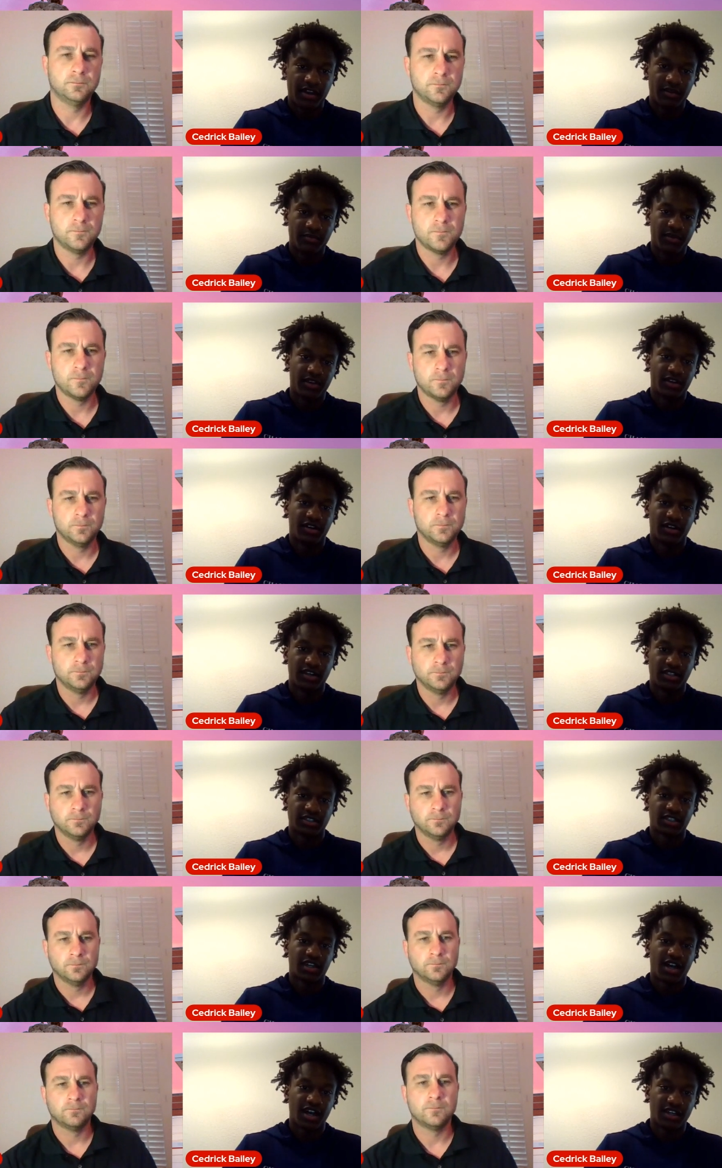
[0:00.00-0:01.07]
Speaker 1: commit, uh,
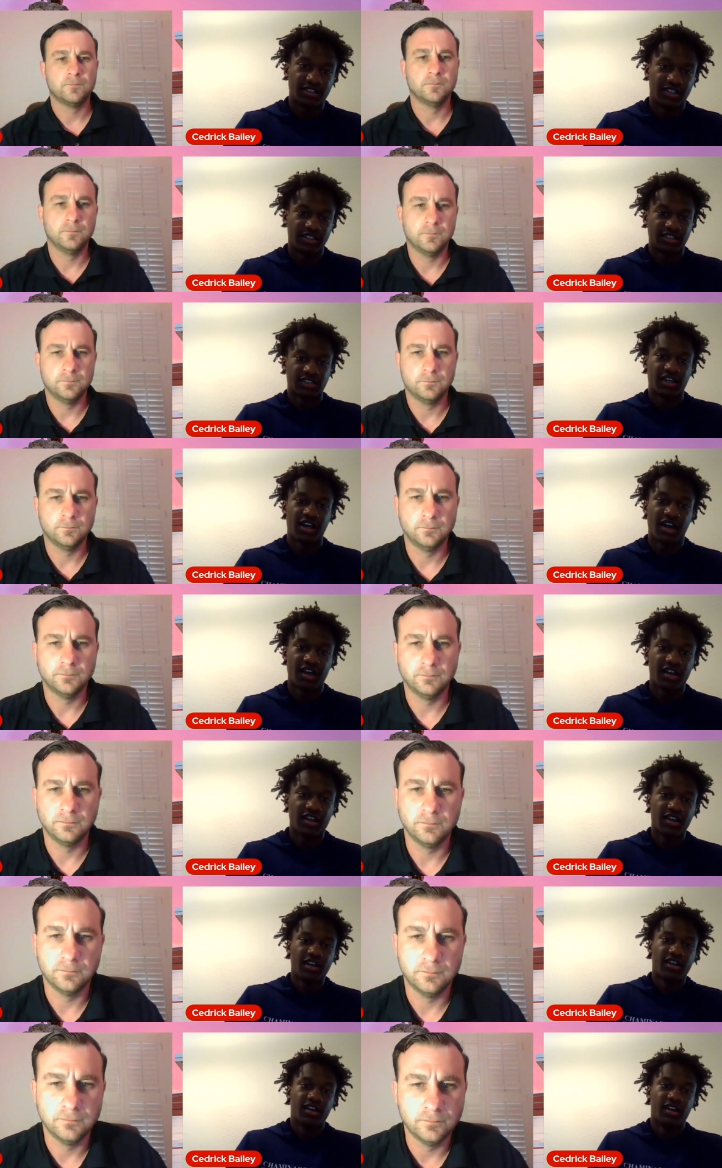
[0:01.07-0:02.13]
Scott, Jaden Scott.
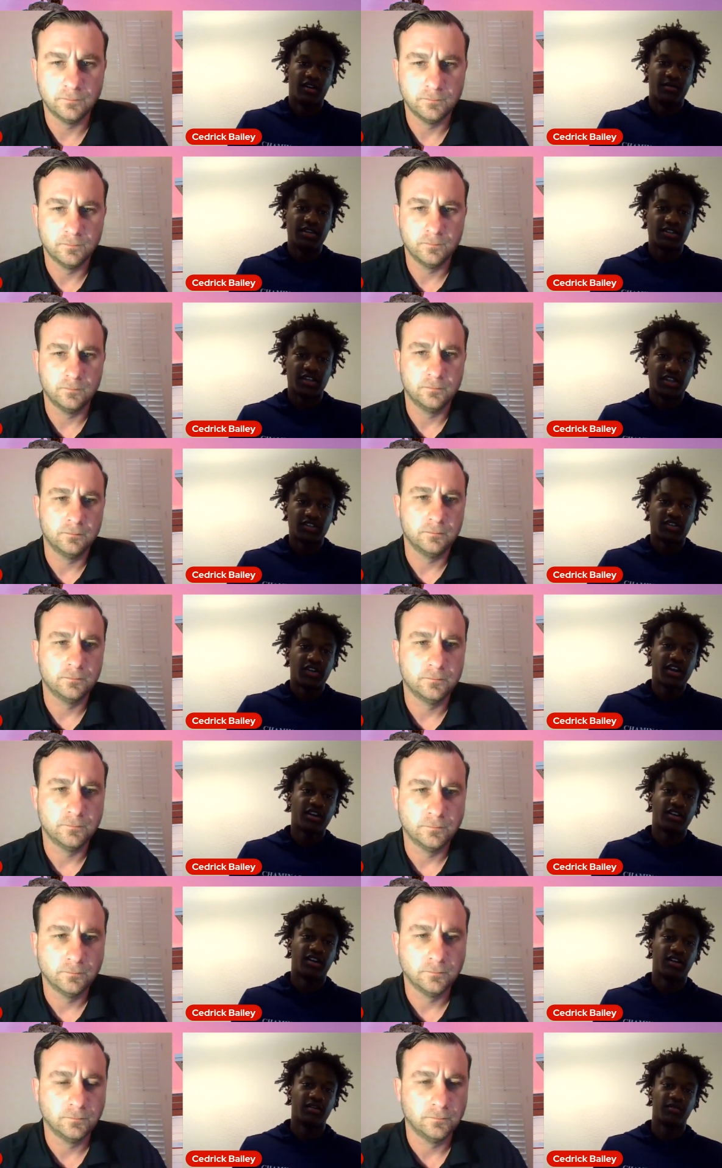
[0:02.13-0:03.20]
Um, it's, it's great.
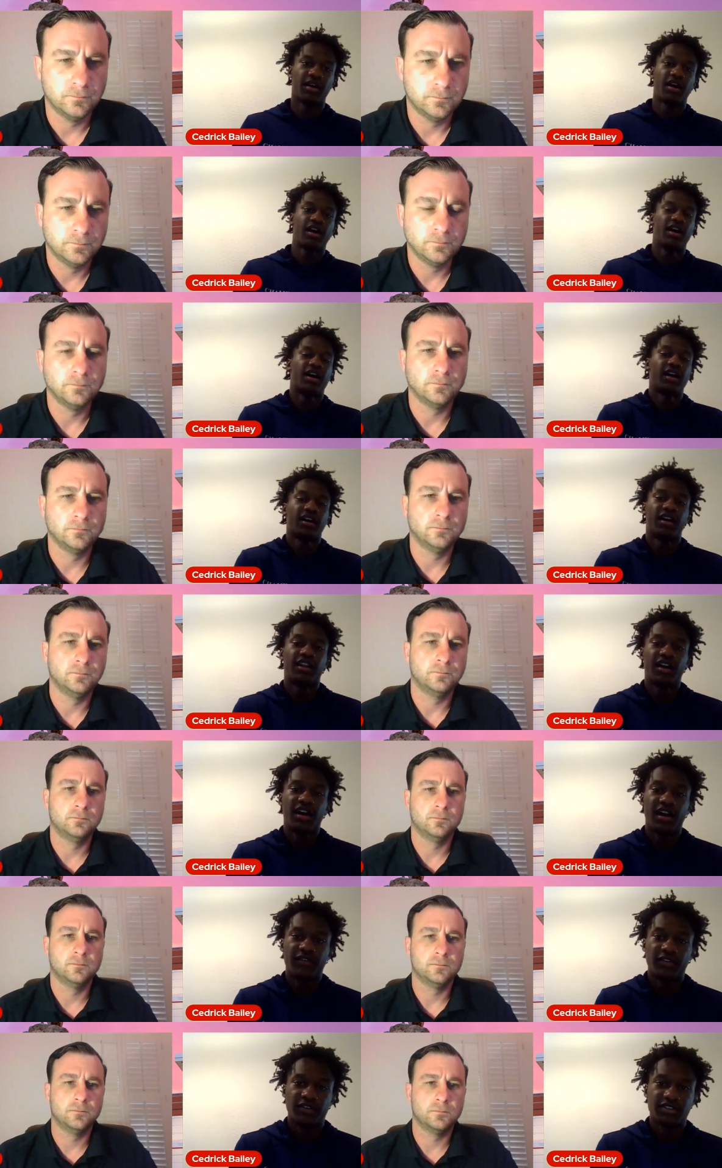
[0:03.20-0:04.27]
Um, I, I gotta
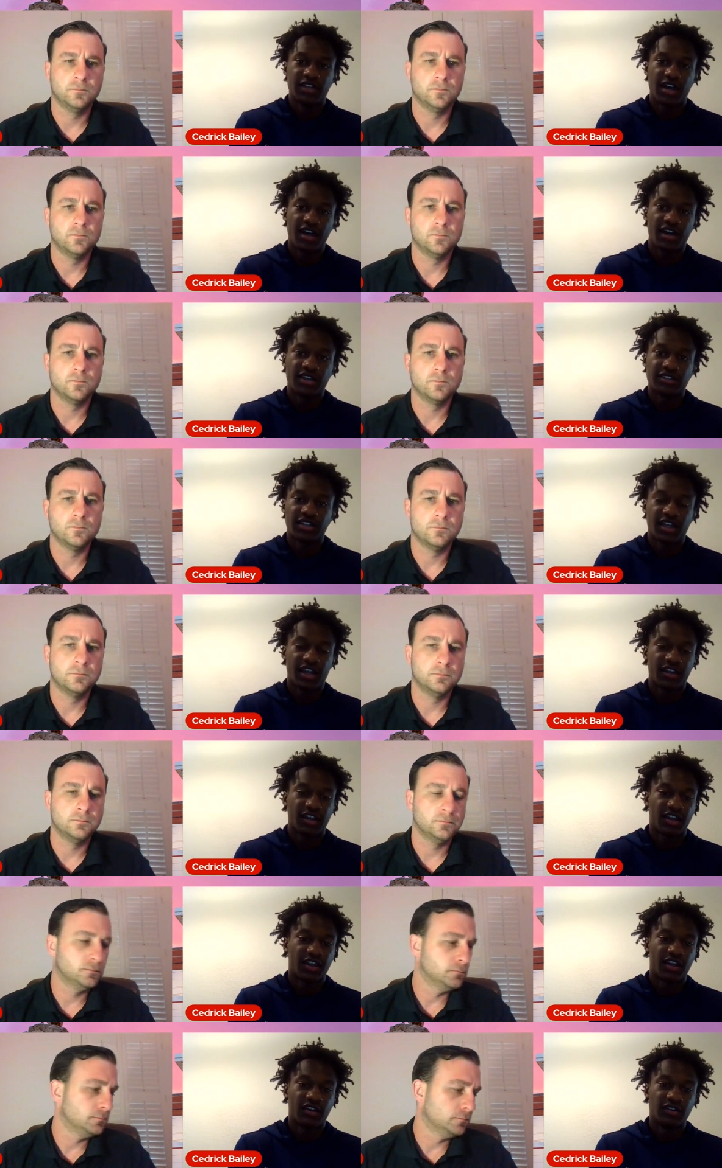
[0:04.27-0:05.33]
have those guys. I
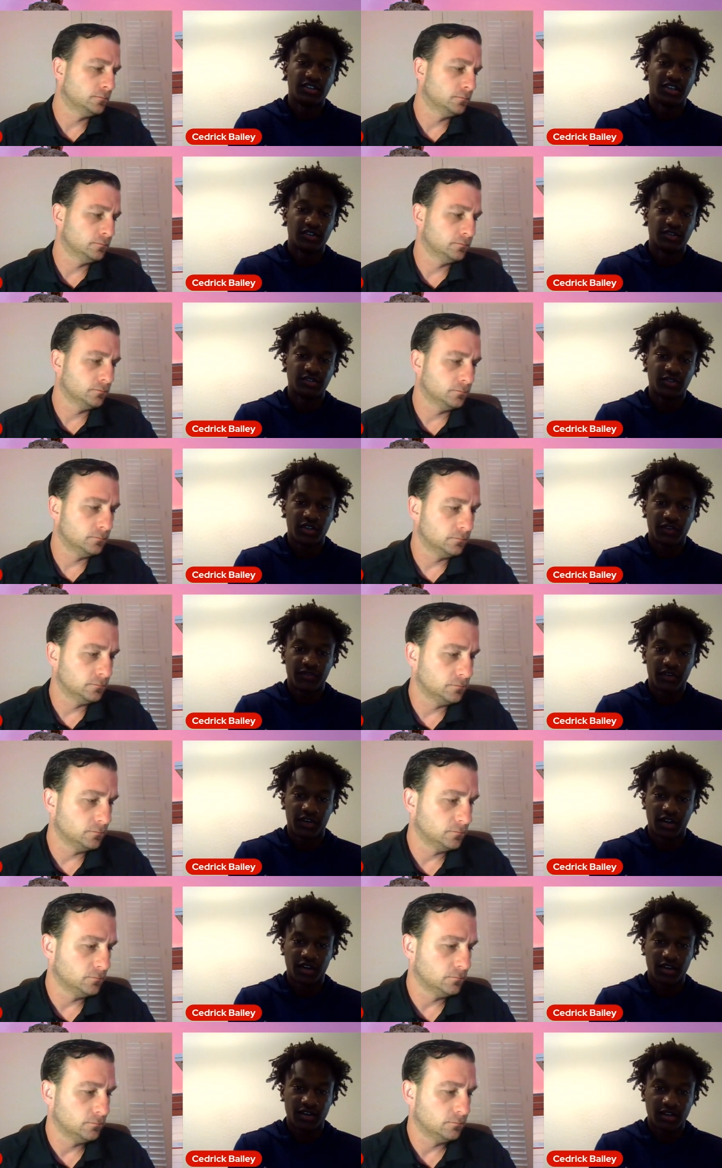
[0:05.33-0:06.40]
gotta hold those
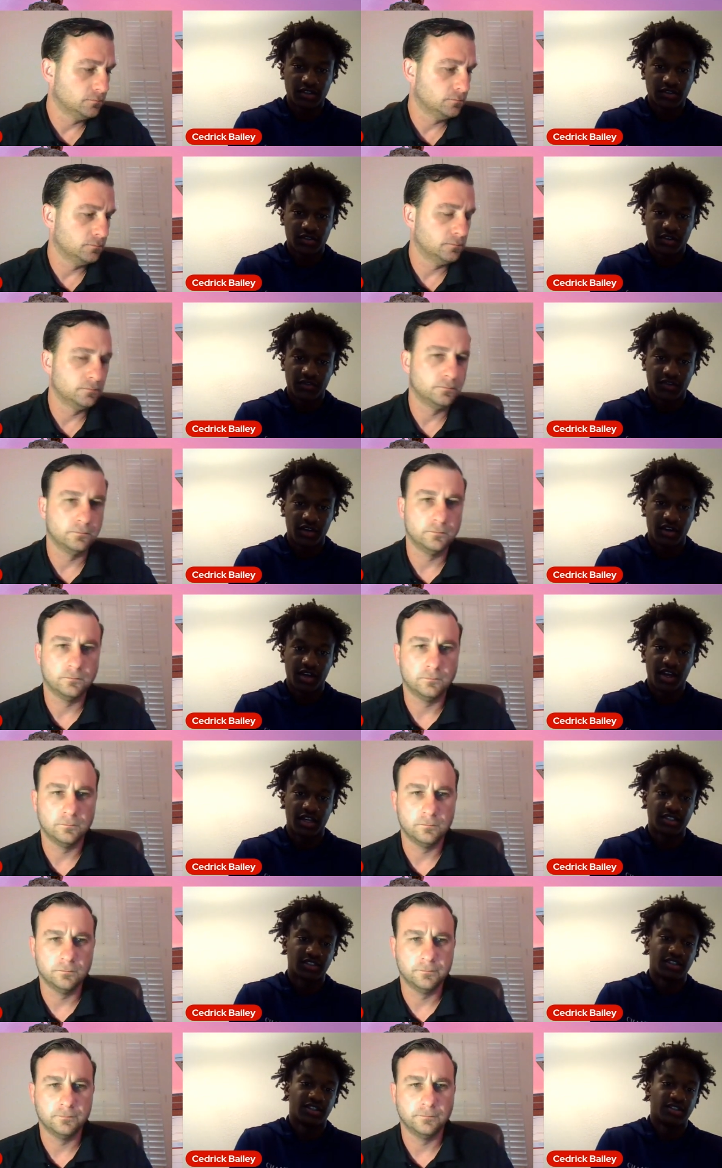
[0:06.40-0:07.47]
24, 24
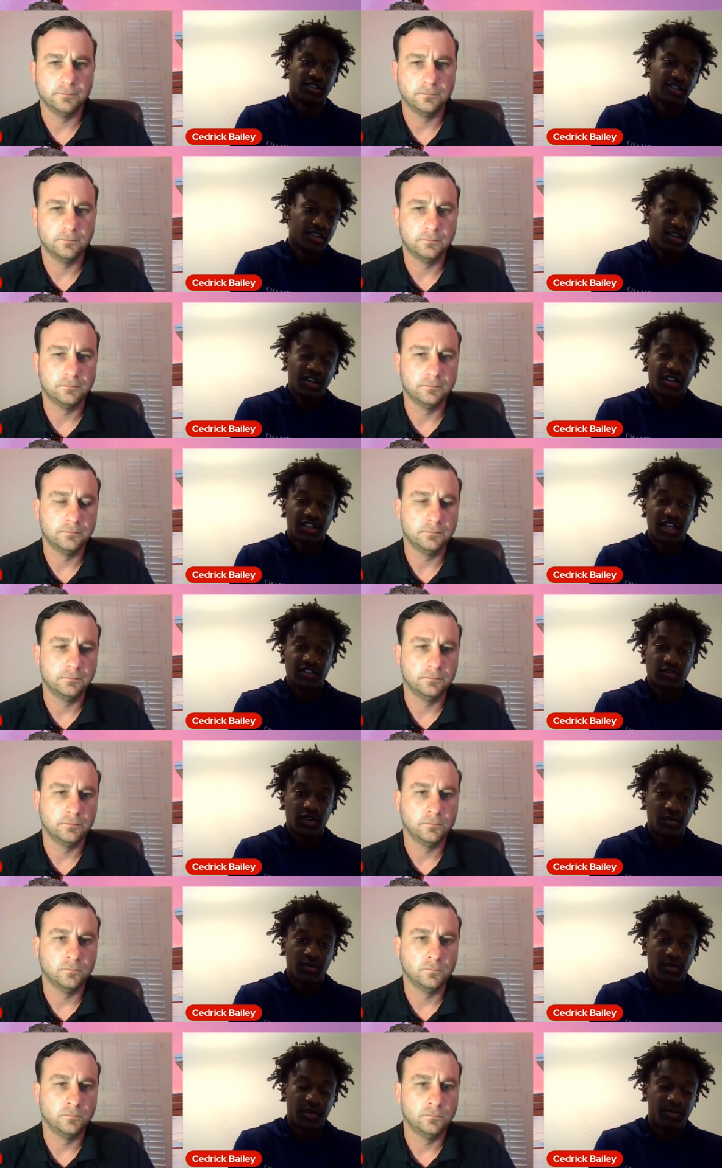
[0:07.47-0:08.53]
guys because that's what
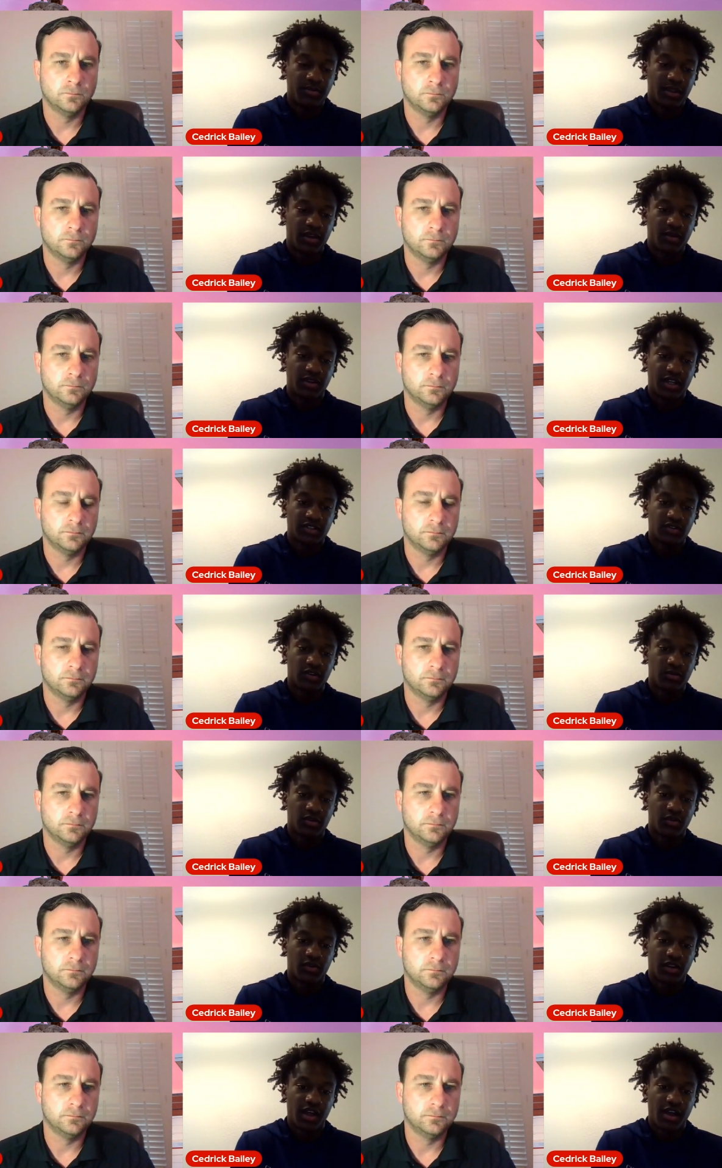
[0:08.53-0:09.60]
I'm gonna be playing with. That's what I'm
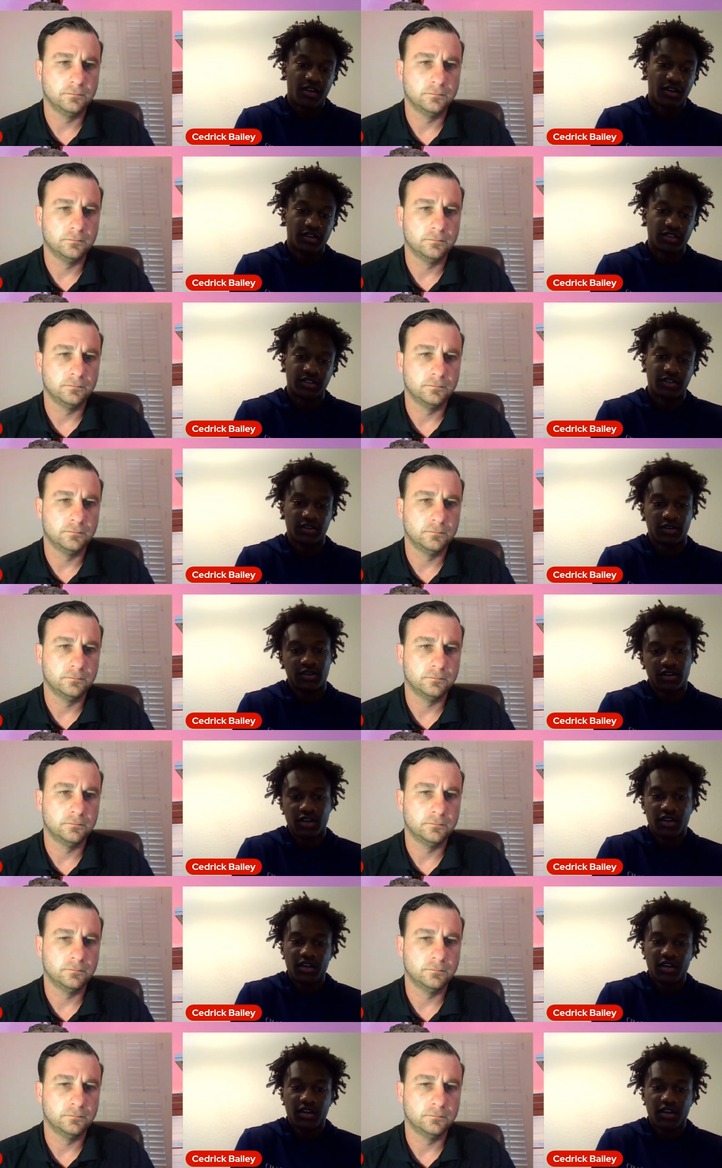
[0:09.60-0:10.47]
gonna rely on. So